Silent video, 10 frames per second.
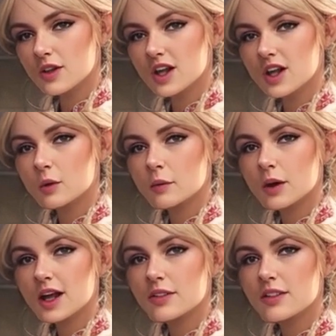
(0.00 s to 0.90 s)
Cheese with
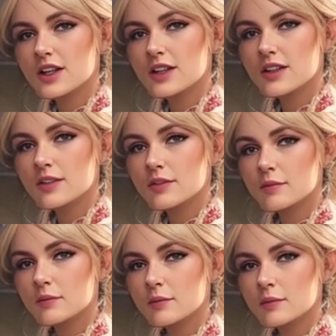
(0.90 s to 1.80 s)
black seed.
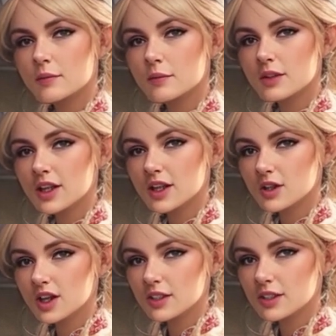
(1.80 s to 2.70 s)

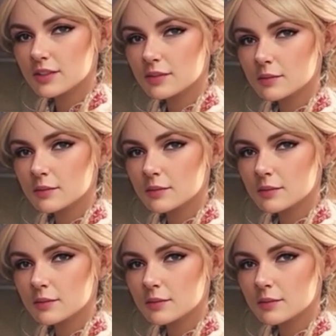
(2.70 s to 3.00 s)
Luncheon.